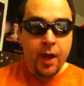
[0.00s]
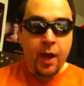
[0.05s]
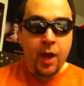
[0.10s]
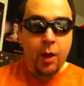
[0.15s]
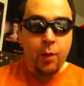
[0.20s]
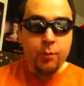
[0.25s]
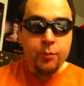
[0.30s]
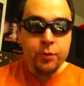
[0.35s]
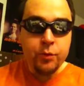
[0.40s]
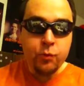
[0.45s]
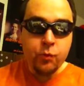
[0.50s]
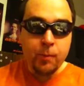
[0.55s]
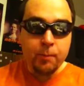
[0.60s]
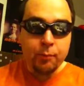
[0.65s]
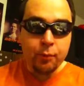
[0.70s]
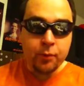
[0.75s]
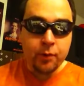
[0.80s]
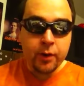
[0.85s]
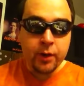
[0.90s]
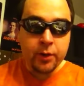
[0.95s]
I'm doing
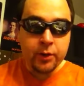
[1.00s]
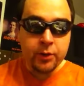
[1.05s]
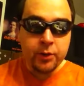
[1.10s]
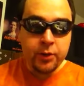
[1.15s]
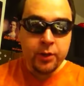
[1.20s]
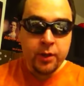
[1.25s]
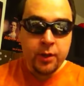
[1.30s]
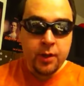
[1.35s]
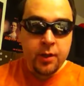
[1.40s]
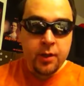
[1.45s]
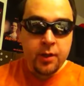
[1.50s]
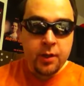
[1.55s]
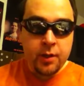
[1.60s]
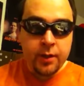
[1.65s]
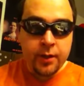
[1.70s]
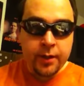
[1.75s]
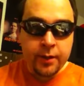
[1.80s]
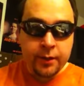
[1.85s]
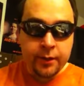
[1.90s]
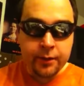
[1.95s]
pretty
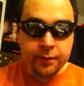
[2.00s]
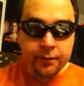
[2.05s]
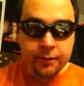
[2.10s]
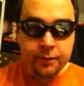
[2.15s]
good.